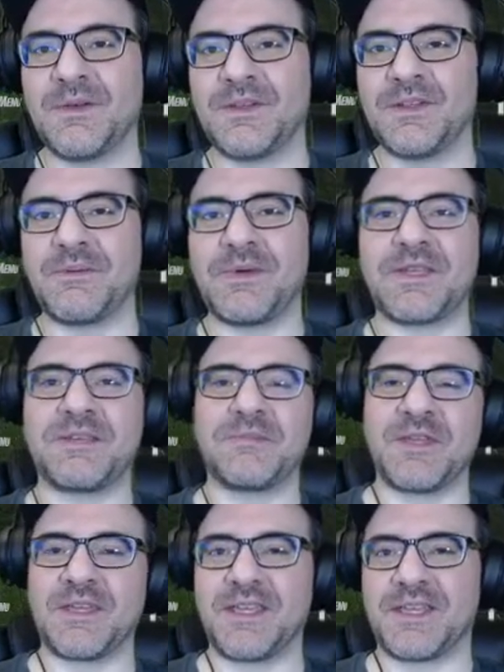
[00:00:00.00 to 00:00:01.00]
Well, nobody can
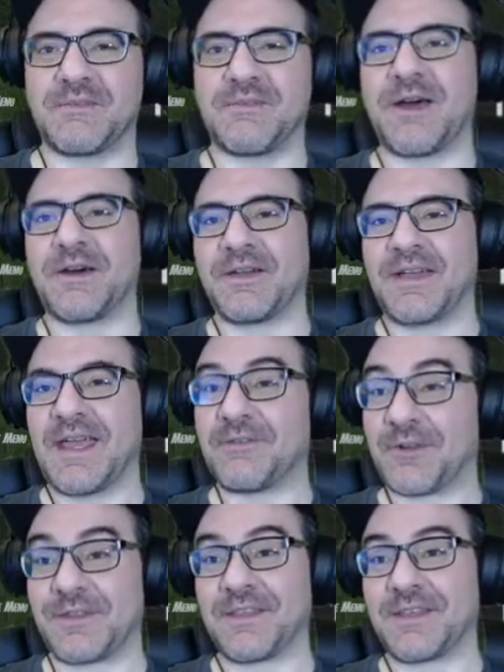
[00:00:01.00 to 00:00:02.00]
be a geek about
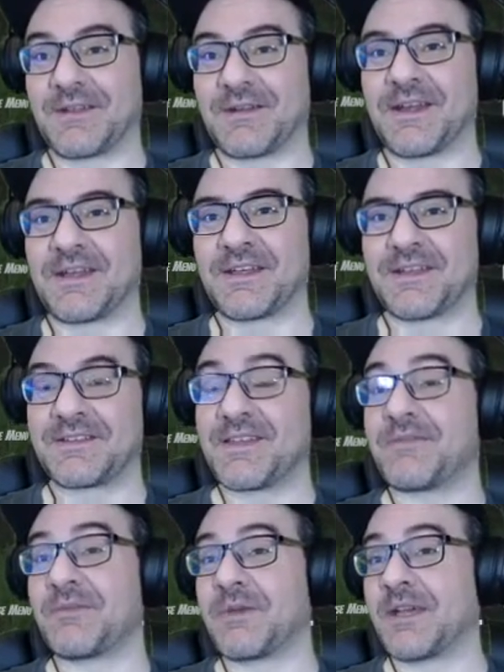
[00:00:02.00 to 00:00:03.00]
everything, right?
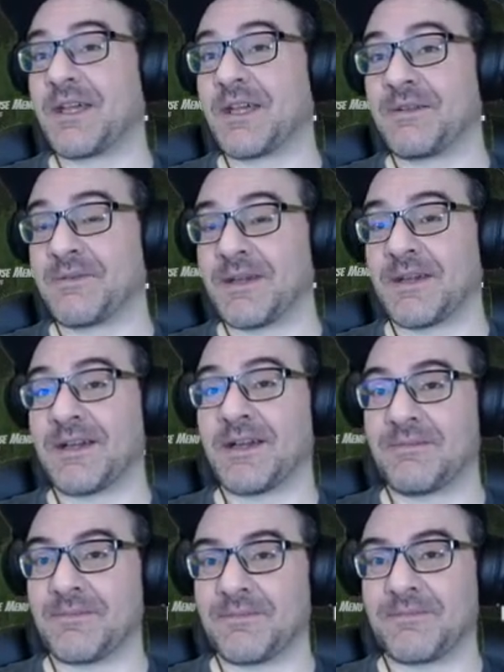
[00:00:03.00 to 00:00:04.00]
Except for me.
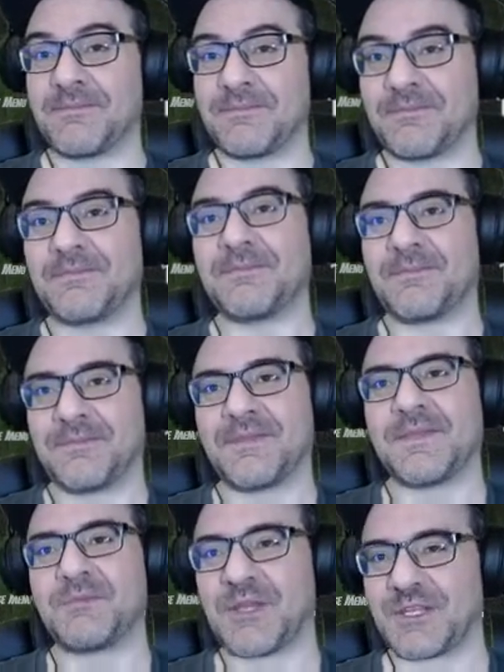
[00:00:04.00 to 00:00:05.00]
I'm
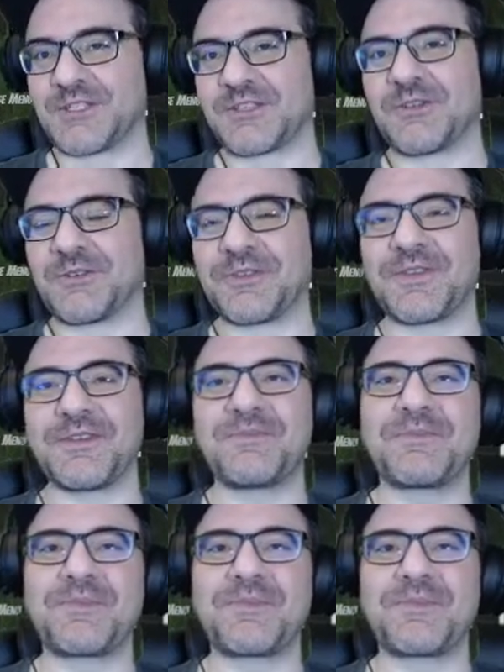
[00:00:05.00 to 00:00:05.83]
pick and choose.